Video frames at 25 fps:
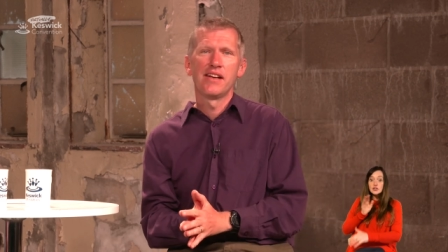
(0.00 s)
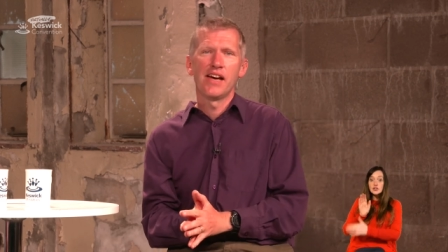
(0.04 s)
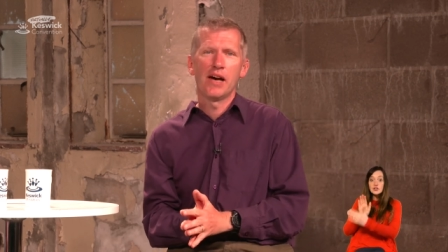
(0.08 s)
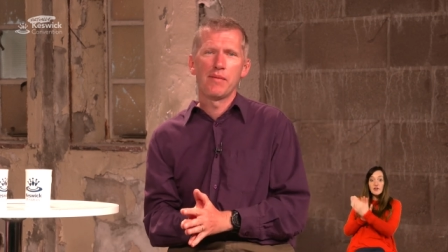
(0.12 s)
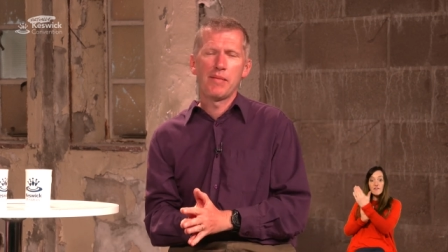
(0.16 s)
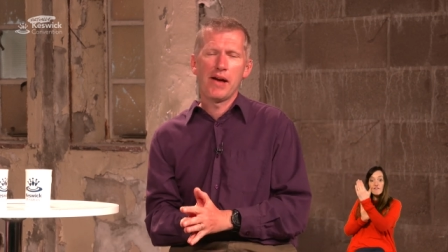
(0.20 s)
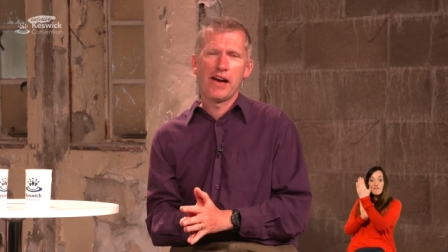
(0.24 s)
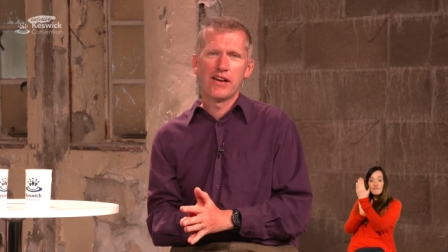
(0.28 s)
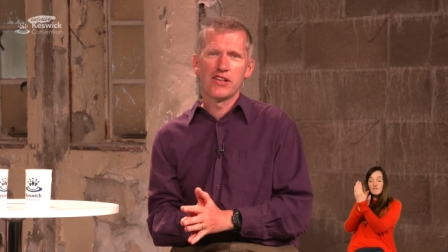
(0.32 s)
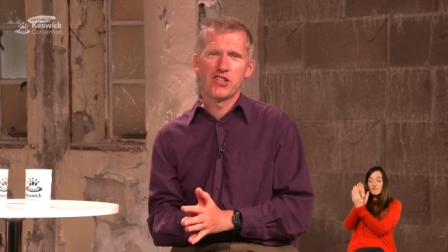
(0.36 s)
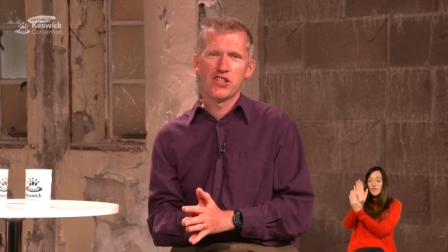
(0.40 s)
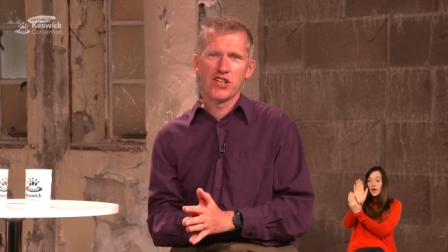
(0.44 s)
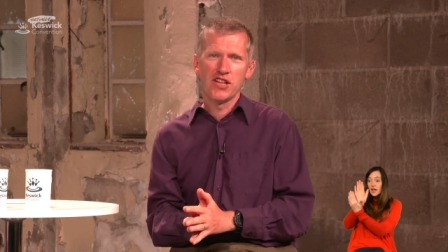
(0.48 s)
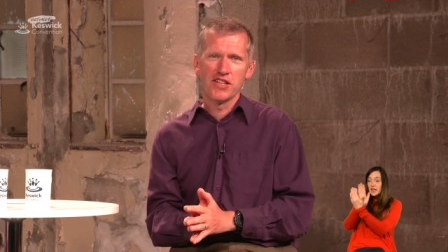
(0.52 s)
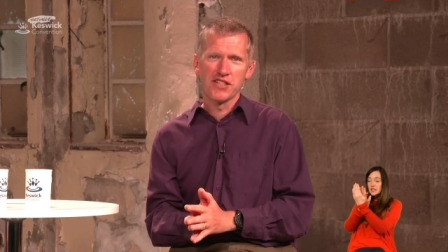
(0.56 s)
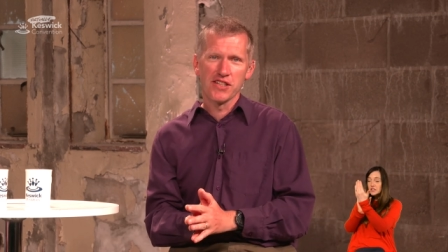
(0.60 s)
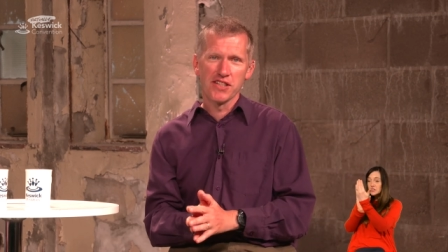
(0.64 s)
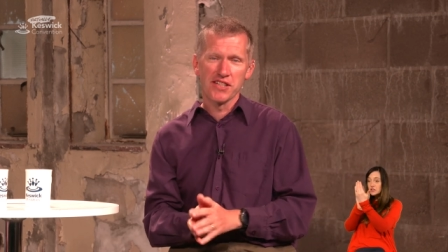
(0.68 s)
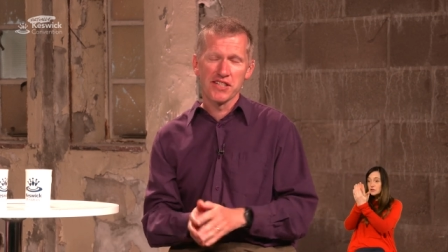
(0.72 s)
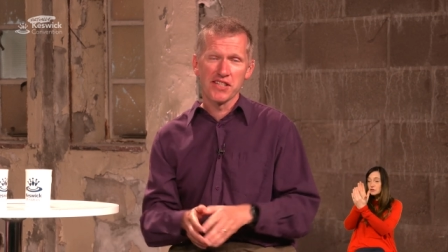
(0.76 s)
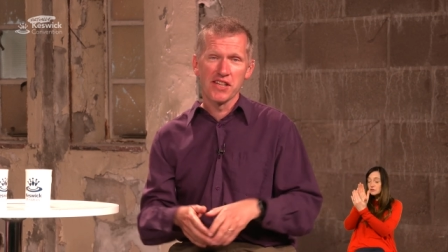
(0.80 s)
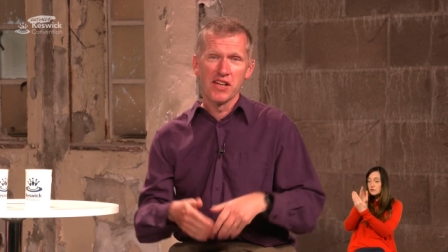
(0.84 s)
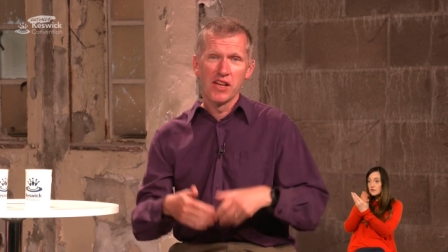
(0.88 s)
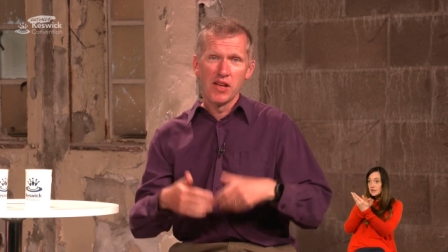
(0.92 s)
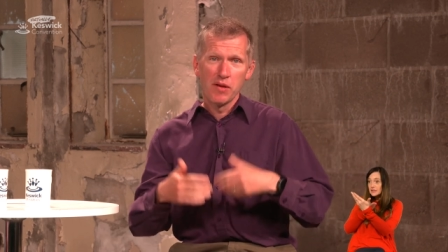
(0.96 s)
about
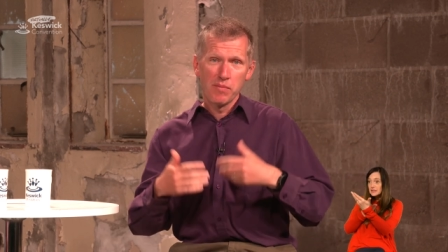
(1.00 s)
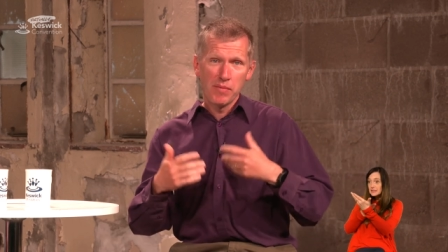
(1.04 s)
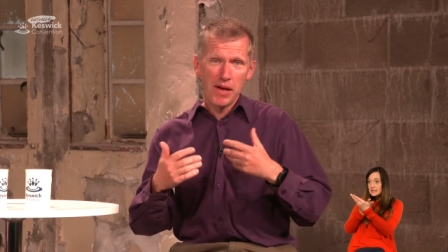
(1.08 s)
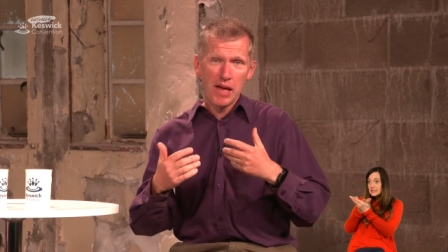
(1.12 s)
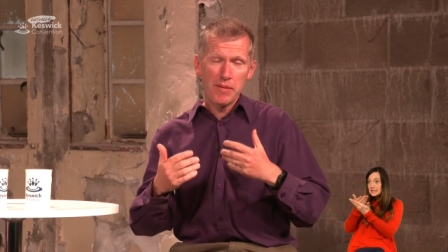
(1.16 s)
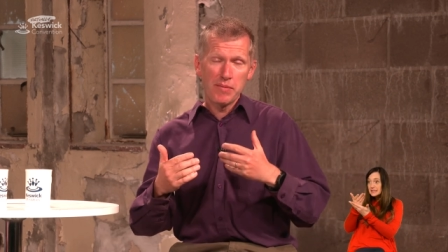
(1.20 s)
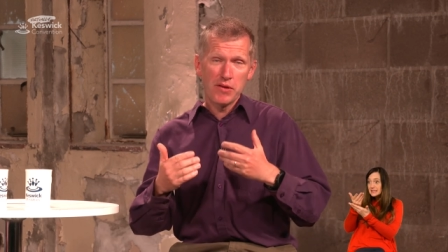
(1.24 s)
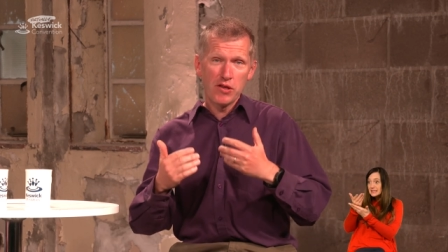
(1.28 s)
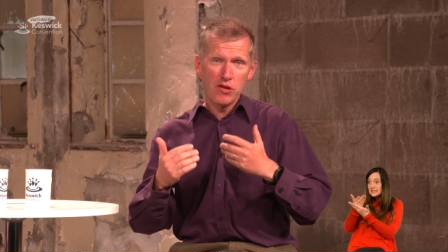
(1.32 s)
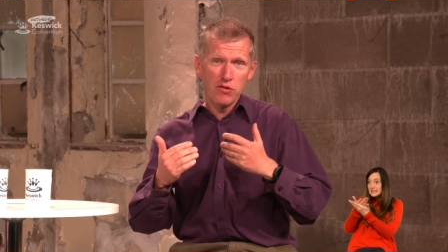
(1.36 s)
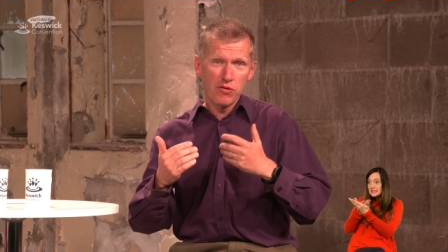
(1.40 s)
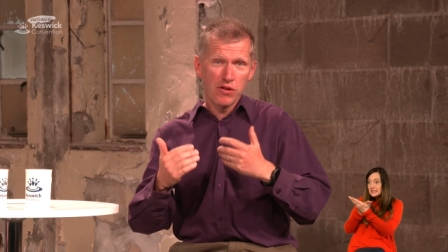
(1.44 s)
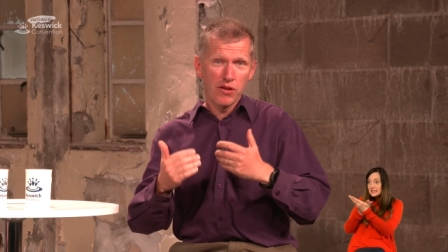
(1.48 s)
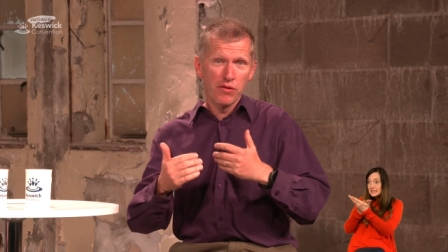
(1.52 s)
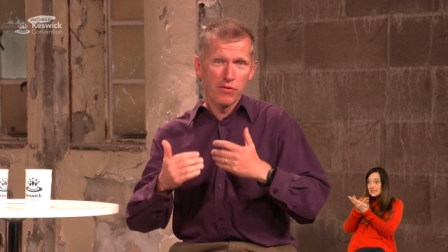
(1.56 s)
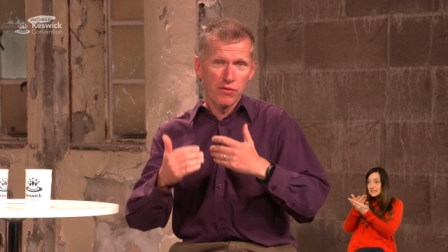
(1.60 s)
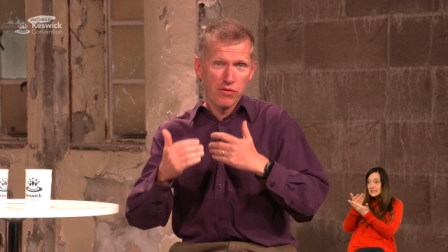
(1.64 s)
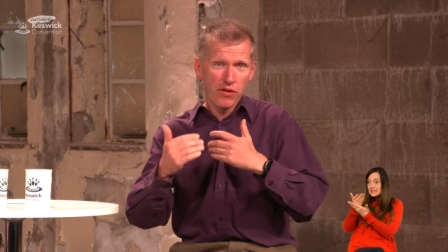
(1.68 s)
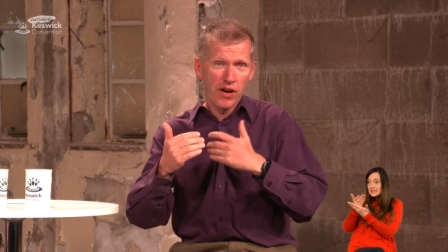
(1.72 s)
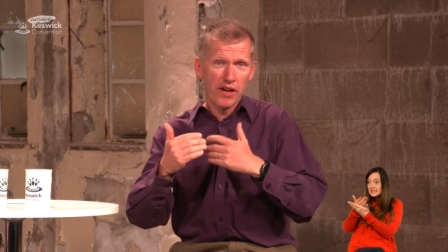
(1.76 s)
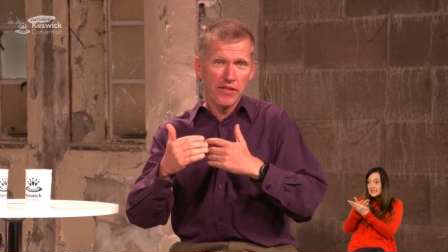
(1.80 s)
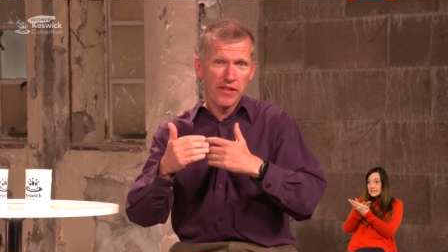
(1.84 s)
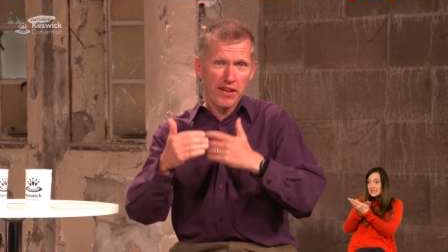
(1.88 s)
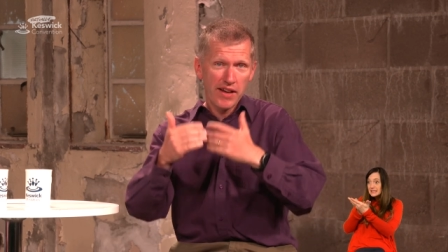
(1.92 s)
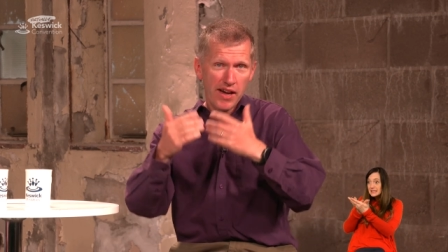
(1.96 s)
Jesus, maybe you can
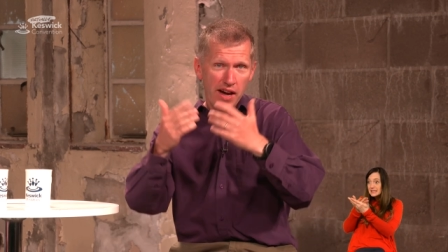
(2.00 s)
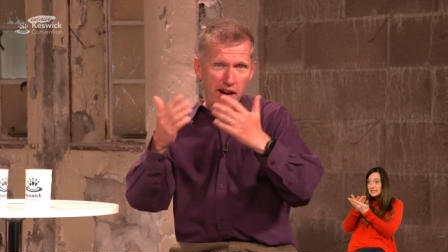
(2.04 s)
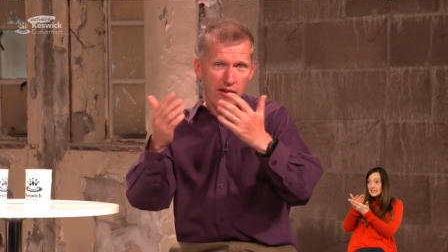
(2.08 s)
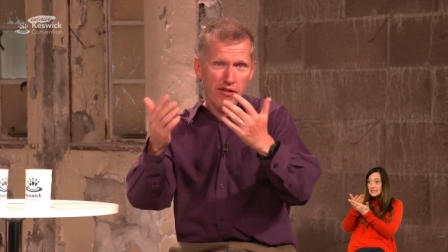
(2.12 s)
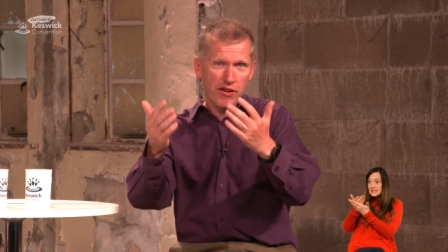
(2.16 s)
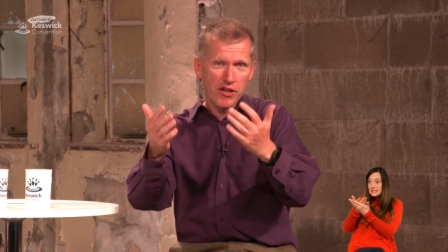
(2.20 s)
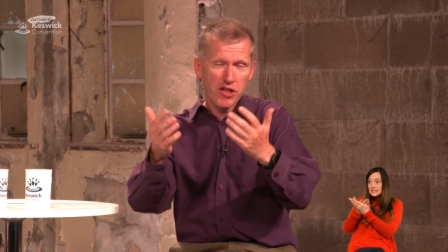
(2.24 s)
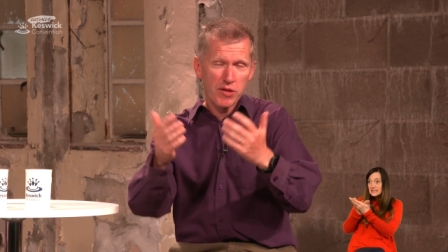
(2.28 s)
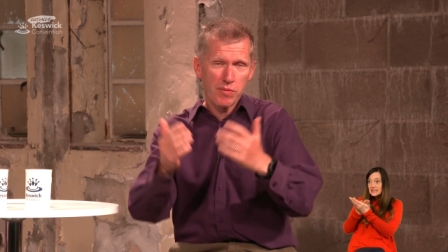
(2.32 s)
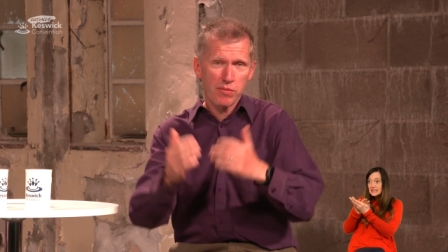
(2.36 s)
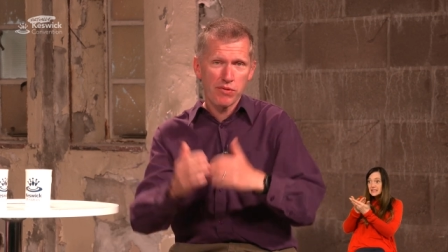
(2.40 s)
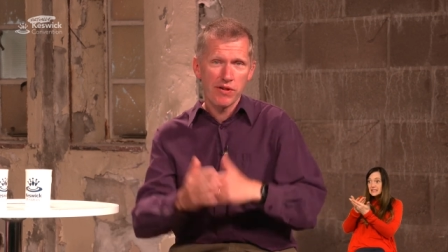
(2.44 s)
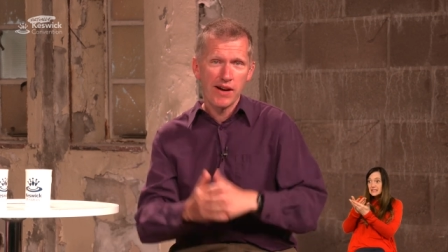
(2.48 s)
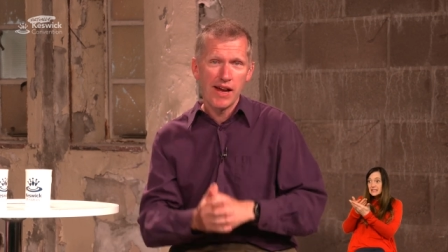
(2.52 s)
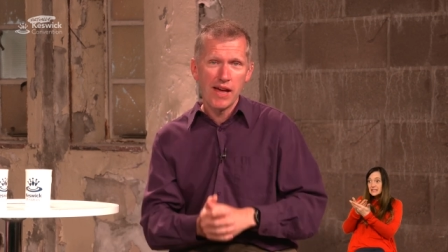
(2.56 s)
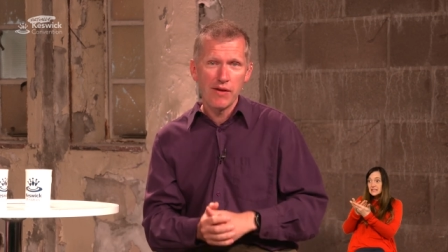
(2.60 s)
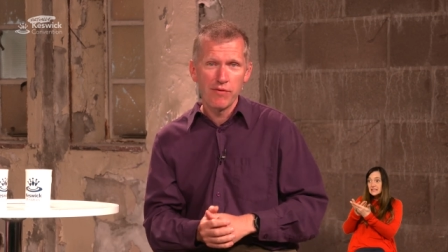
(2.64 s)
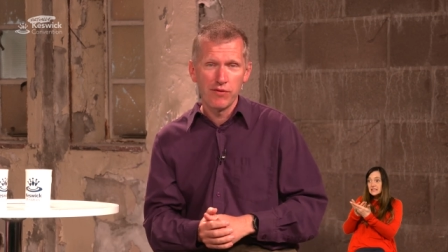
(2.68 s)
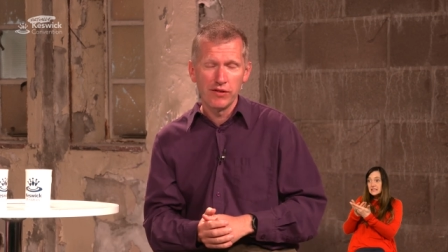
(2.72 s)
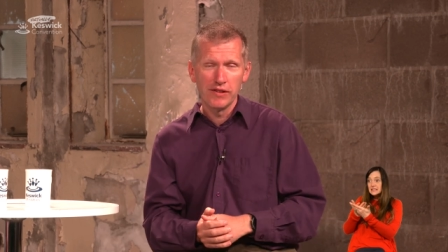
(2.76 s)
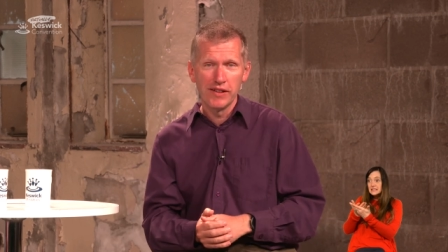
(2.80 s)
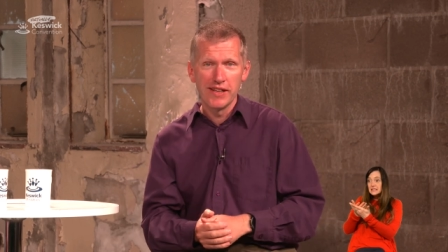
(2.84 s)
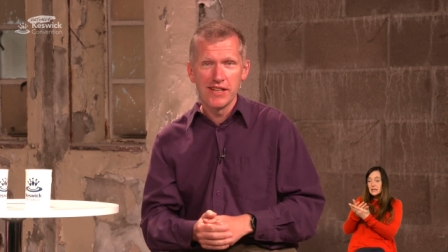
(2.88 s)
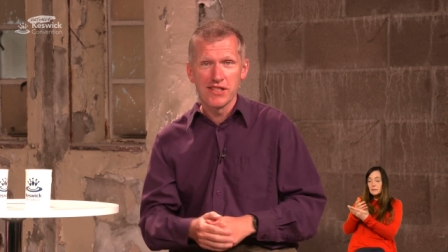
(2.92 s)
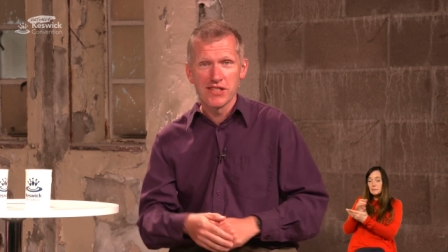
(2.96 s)
find the courage
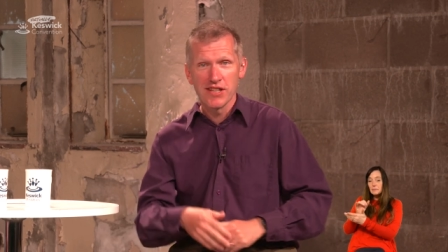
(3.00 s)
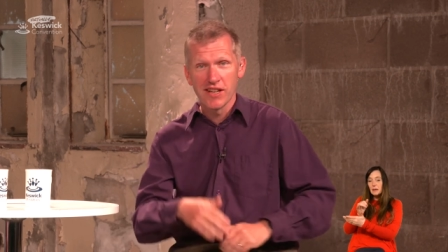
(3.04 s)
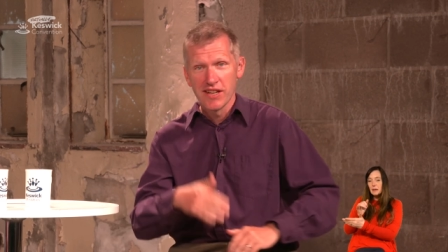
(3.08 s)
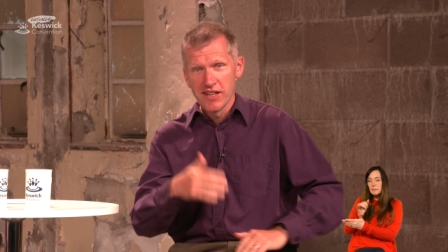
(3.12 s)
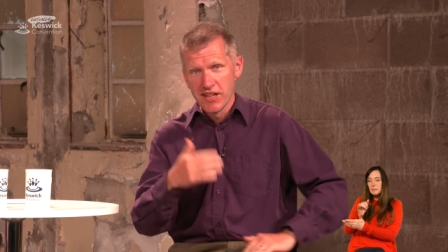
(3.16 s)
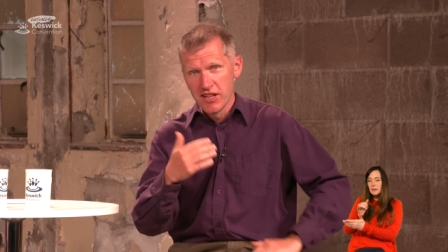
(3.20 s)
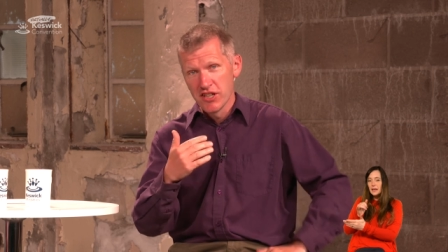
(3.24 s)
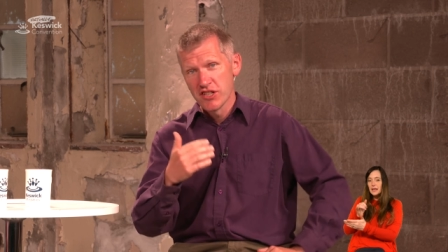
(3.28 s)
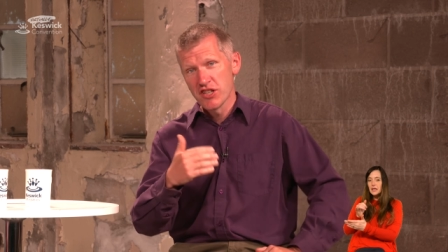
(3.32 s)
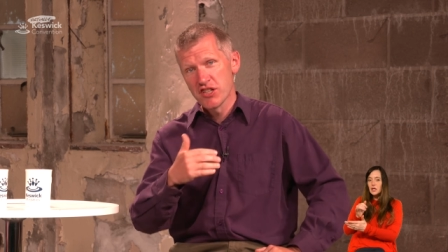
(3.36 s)
prayerfully to,